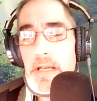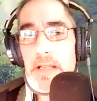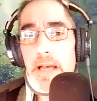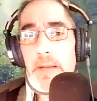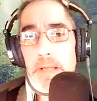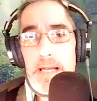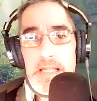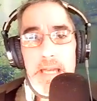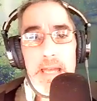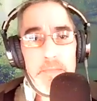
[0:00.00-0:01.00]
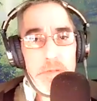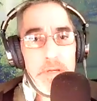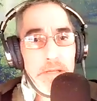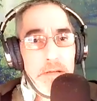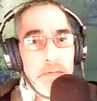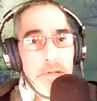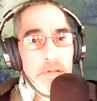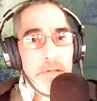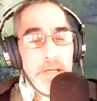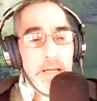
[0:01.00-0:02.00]
like plays games with you.
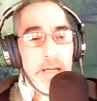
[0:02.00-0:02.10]
And